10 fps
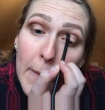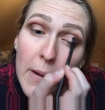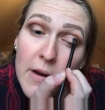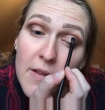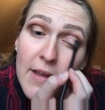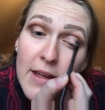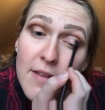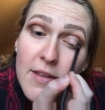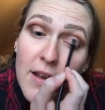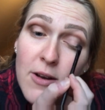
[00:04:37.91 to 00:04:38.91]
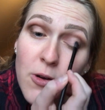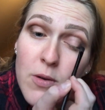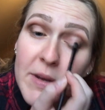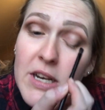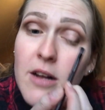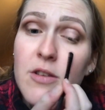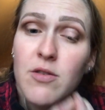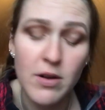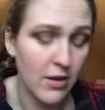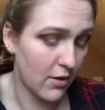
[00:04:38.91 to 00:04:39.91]
You just can't say no to a McDonald's
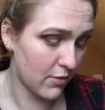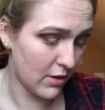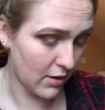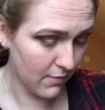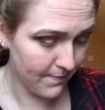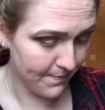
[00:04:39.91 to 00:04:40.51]
run though, you know?